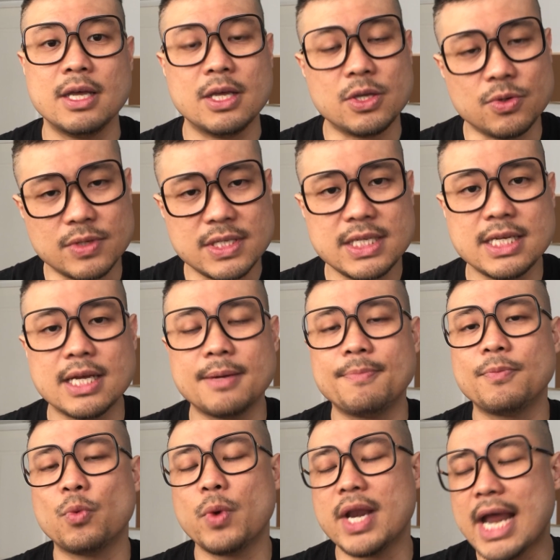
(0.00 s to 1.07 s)
You see,
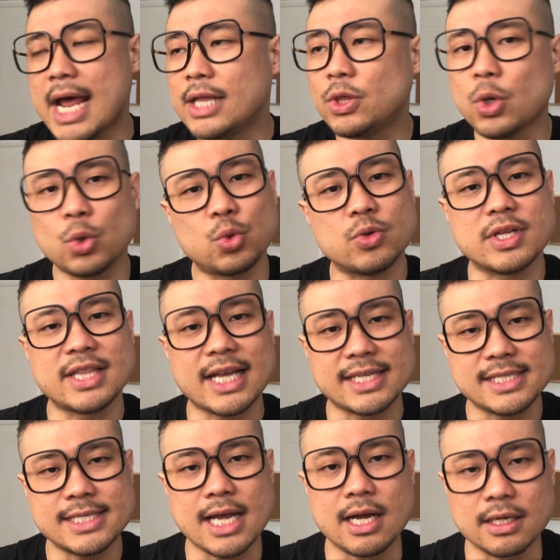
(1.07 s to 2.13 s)
when I talk to the taxi
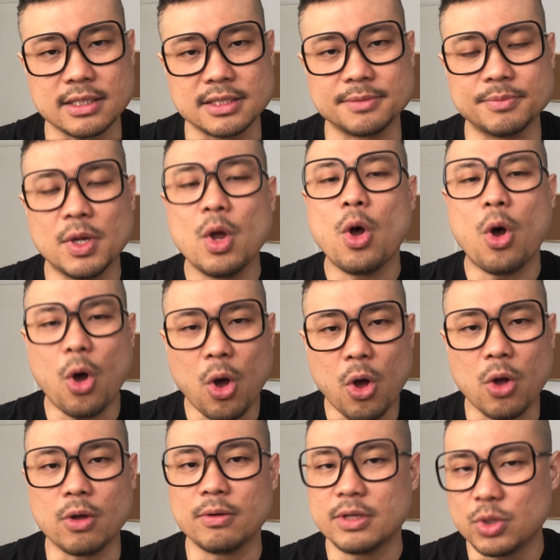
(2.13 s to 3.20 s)
uncle
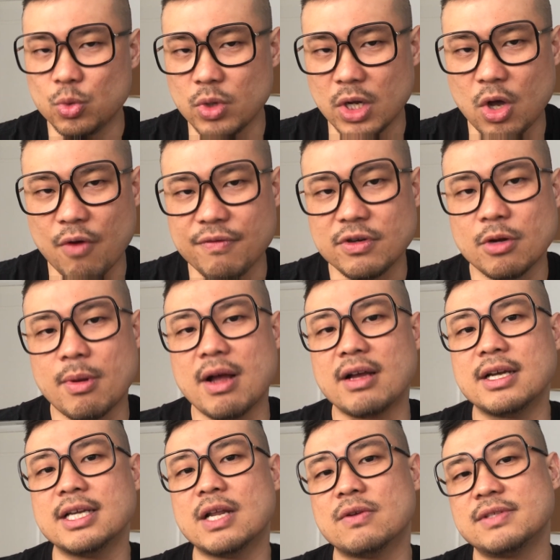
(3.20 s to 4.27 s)
or to the coffee shop uncle
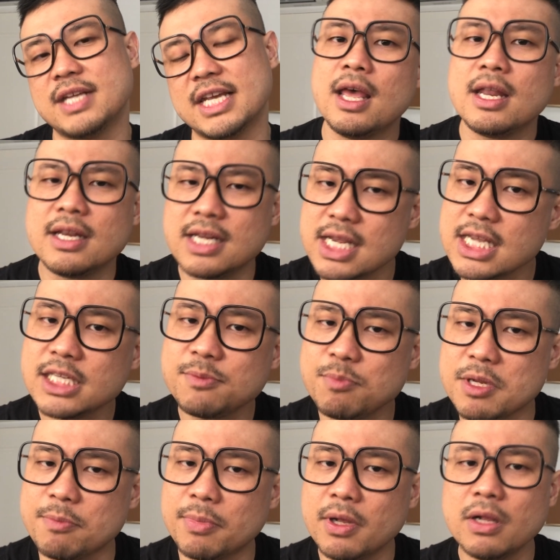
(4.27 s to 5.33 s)
downstairs, these
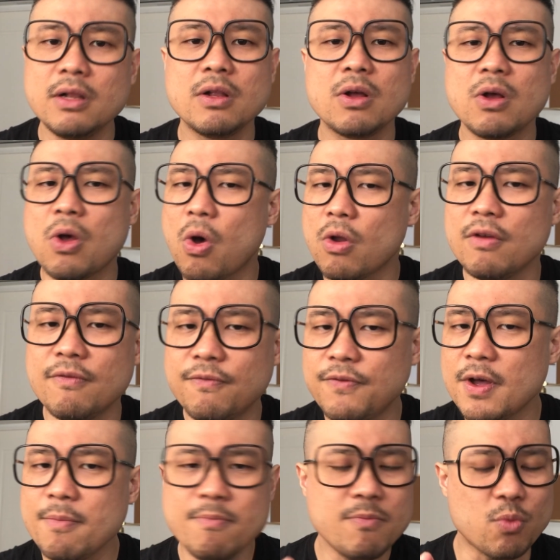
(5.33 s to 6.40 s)
people
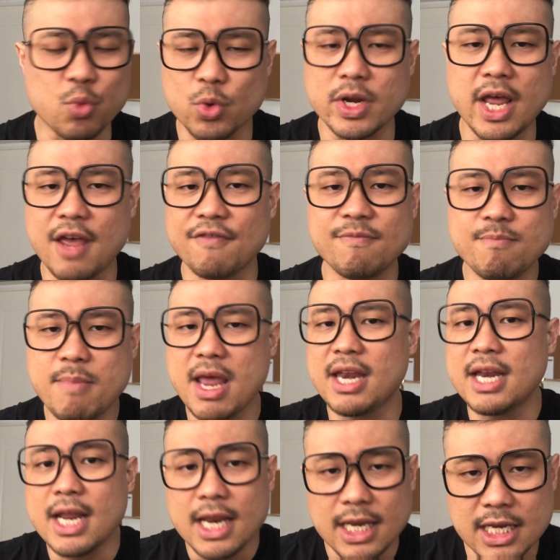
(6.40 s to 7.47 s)
confirm would have met
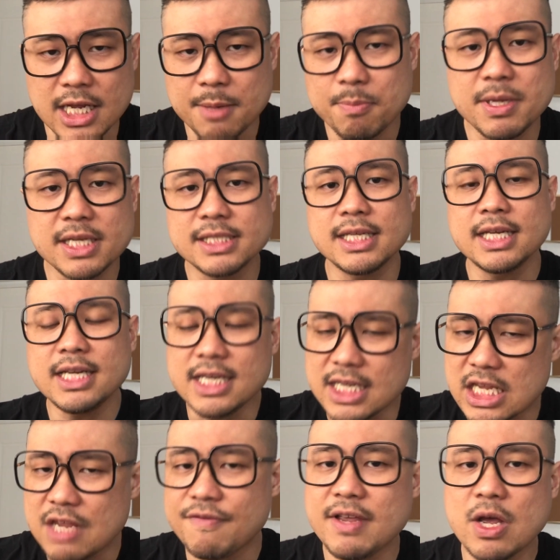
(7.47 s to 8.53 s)
the person
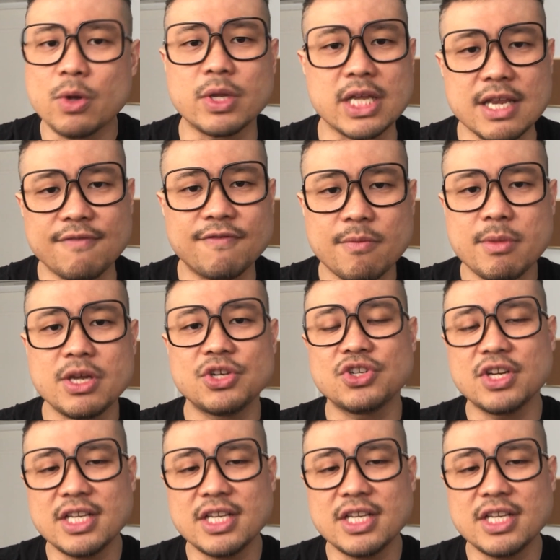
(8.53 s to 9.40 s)
giving out the information